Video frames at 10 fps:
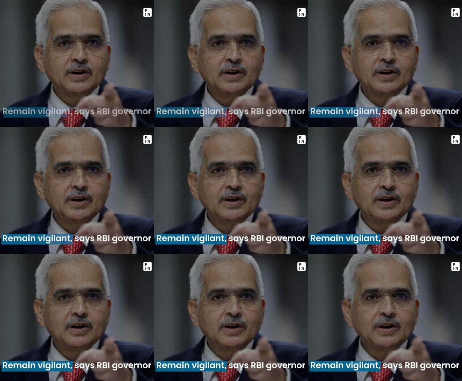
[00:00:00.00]

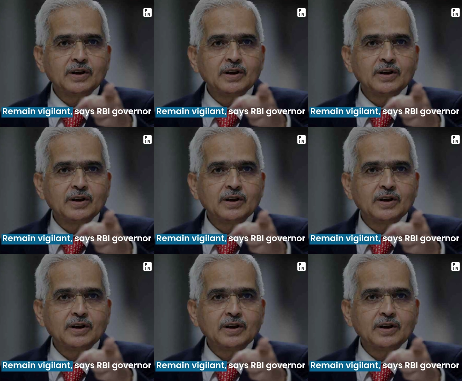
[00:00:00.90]

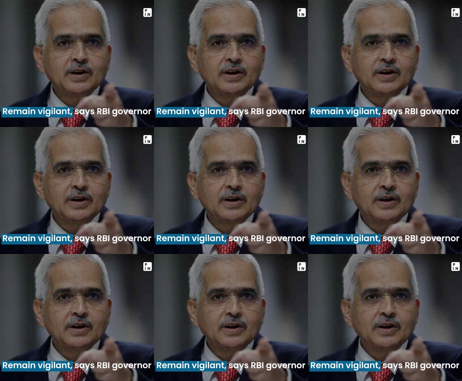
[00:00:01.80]

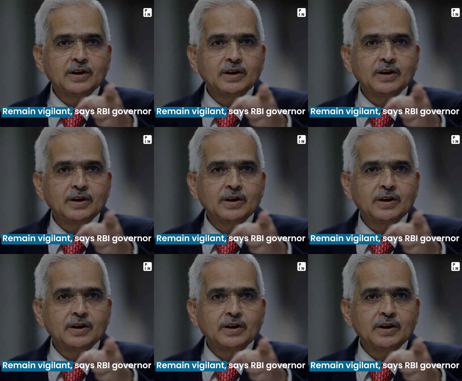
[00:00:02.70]

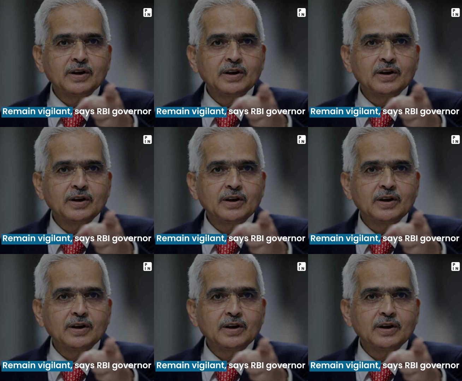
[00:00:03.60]
Nobody speaks.